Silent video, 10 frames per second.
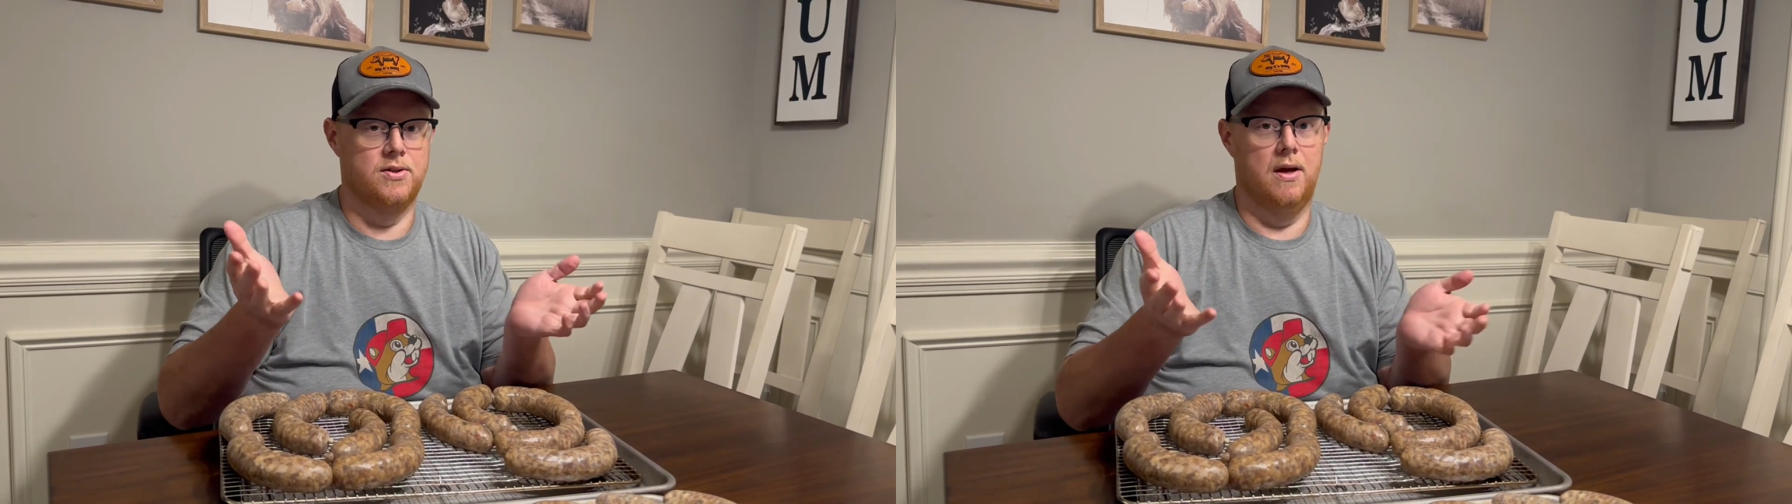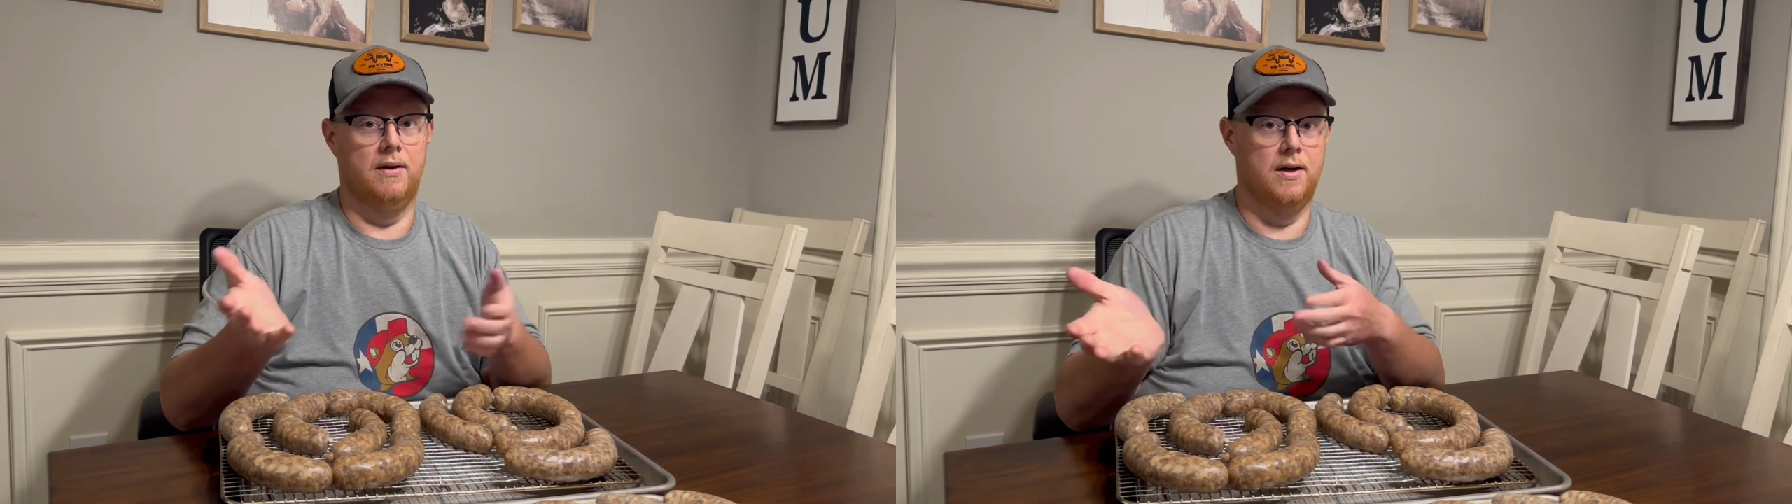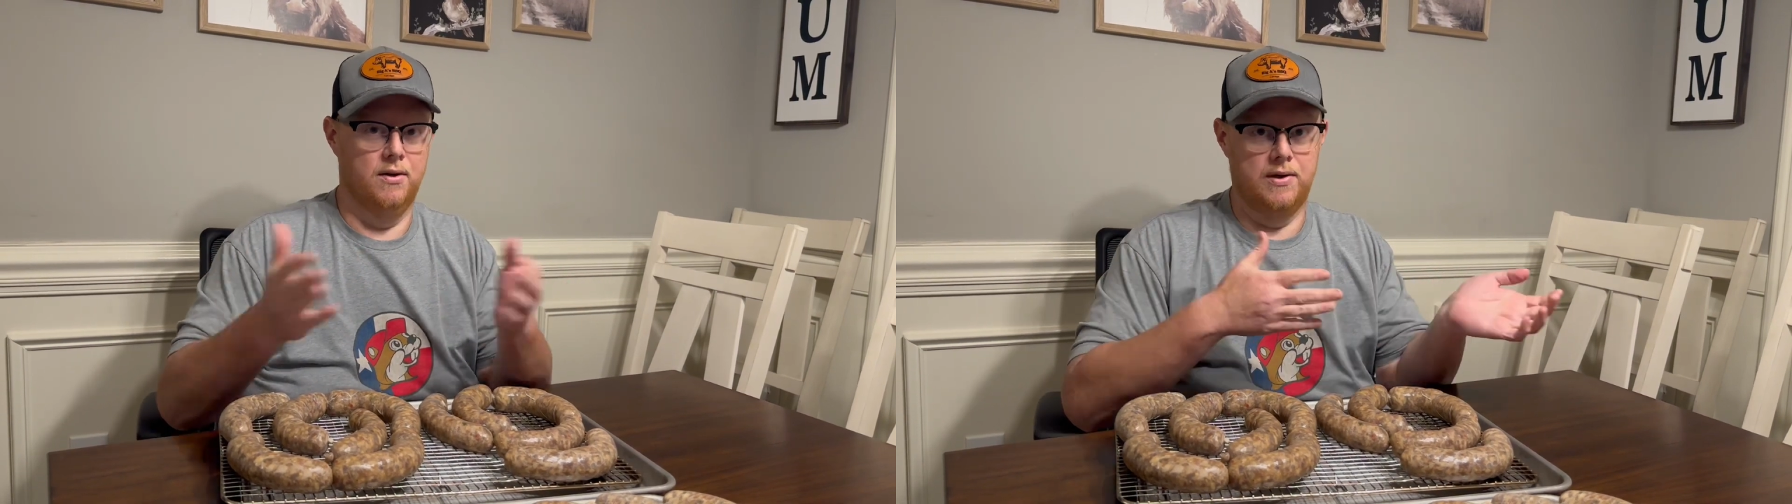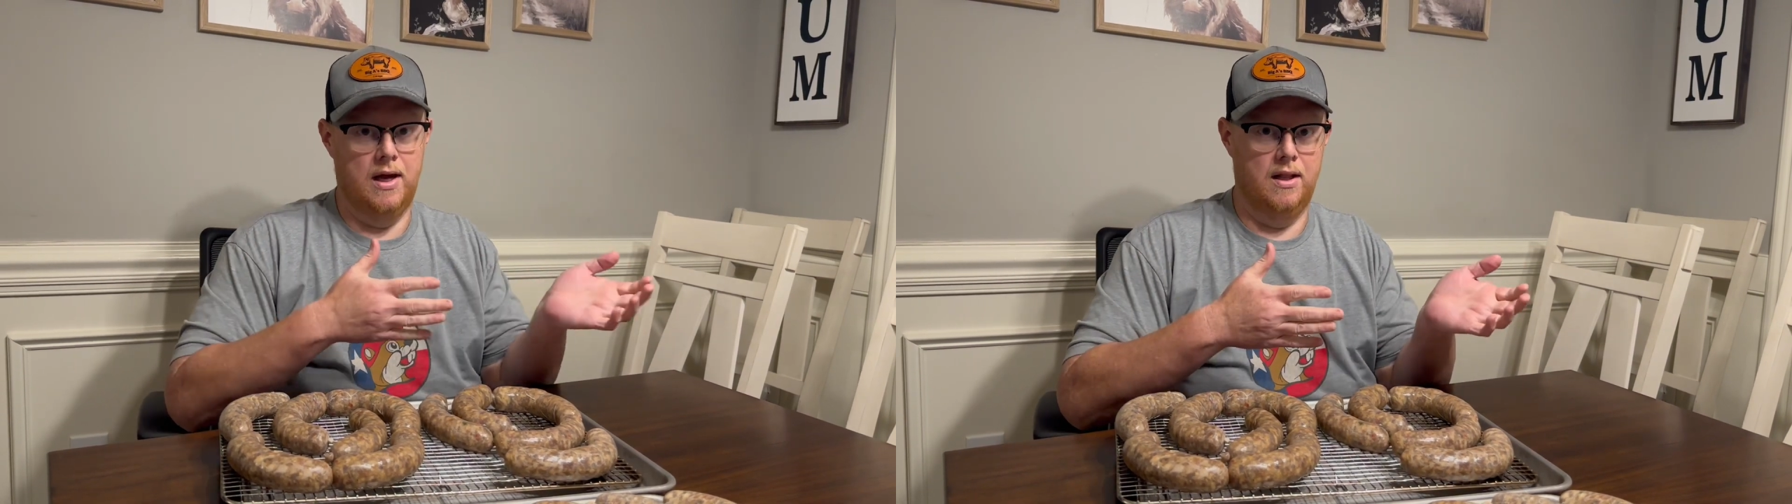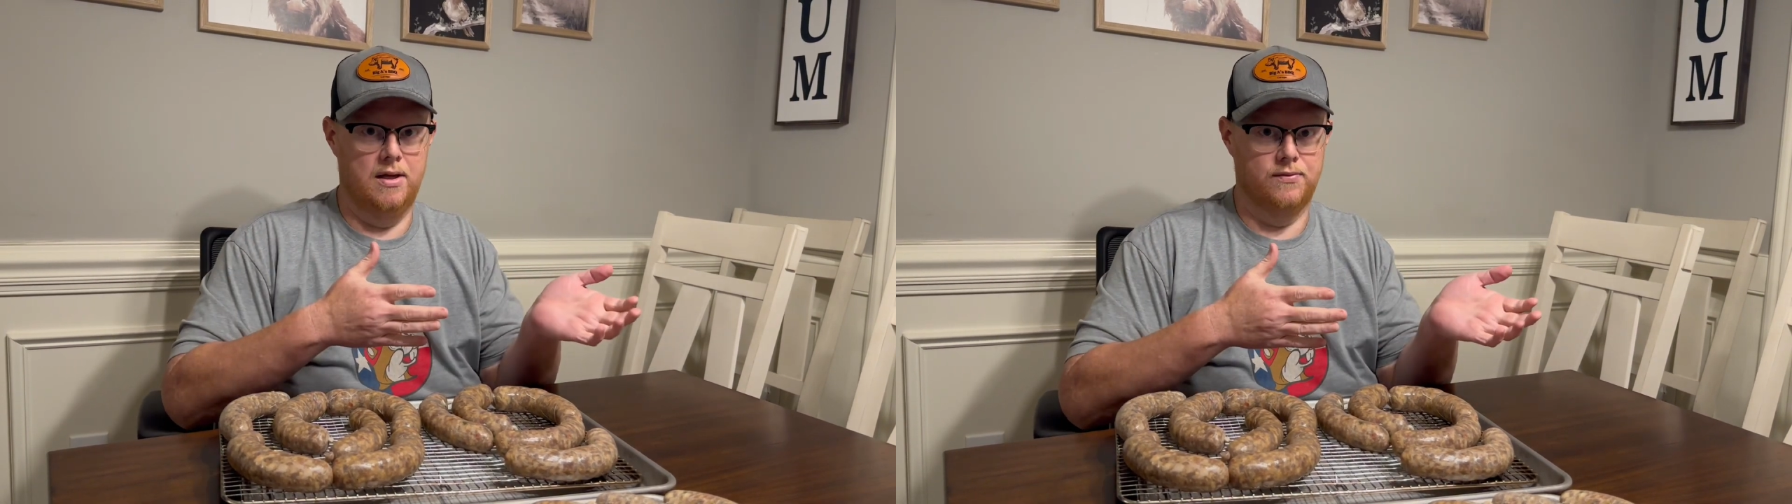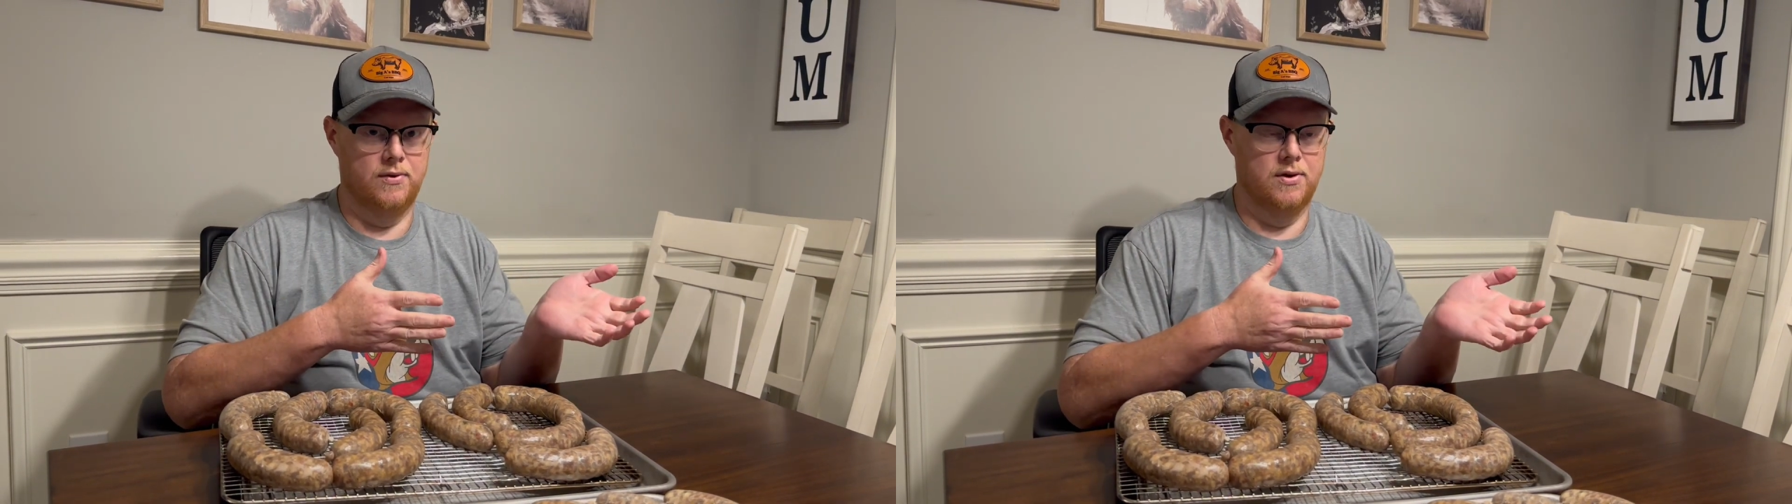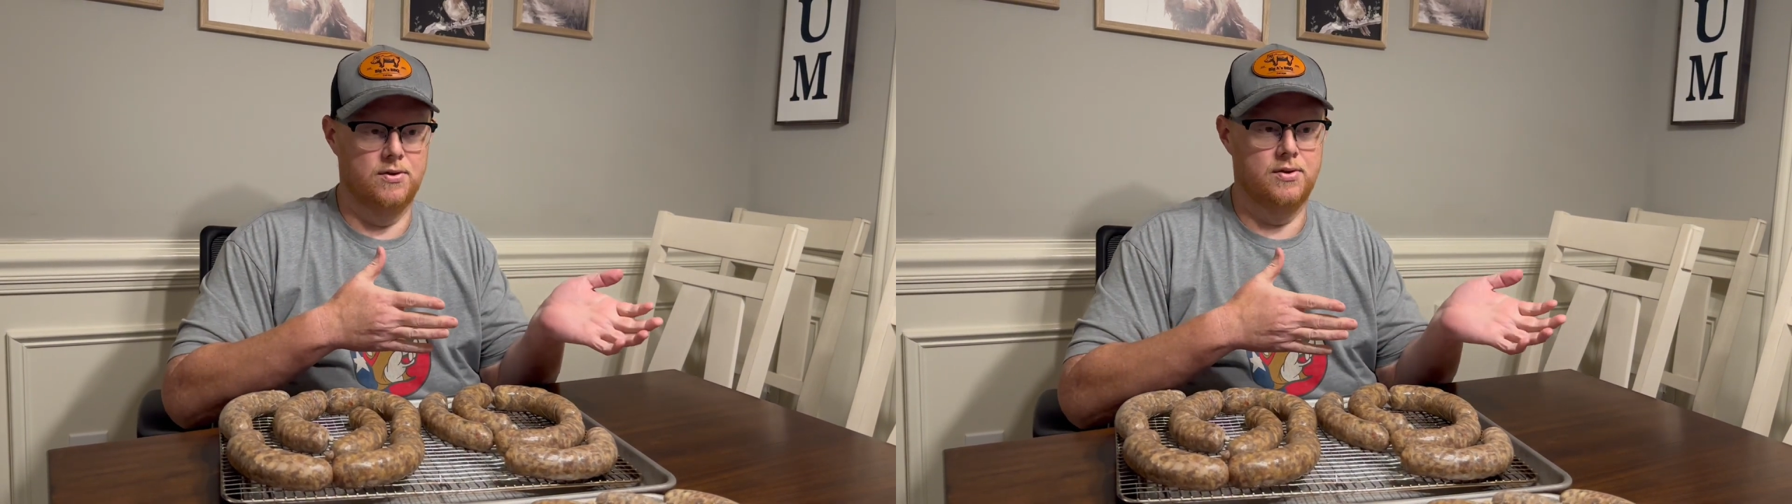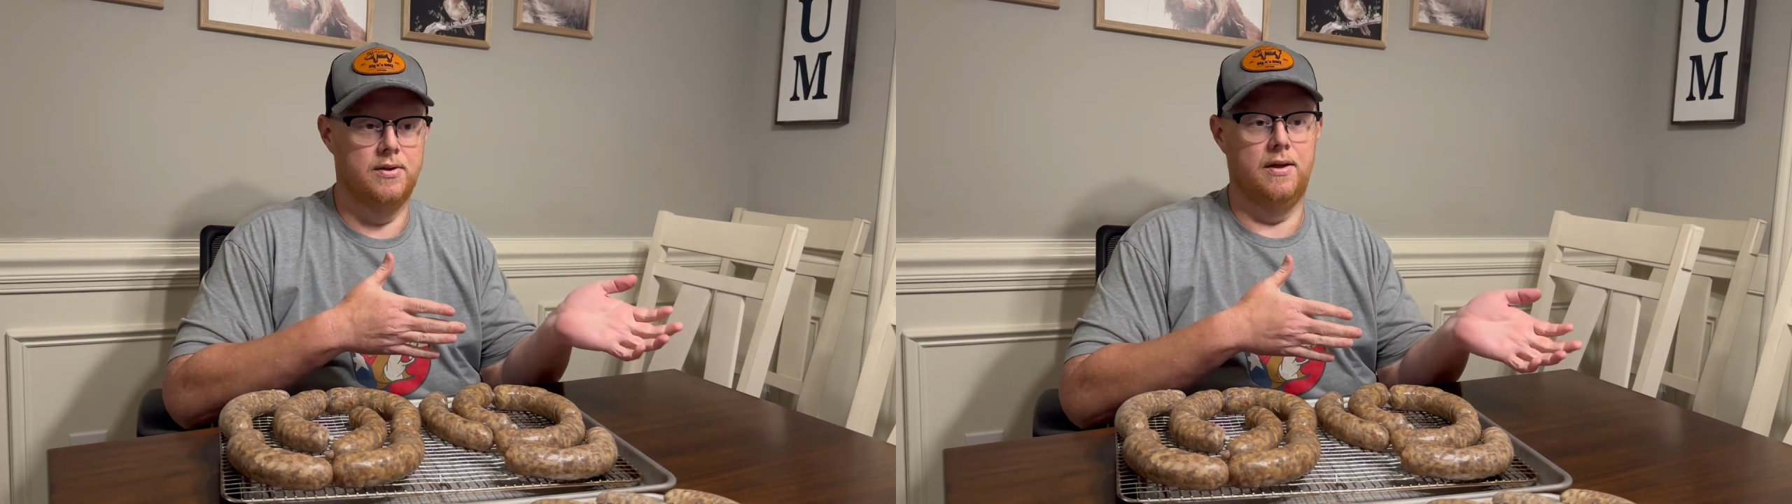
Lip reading: so I gotta go dialyze first,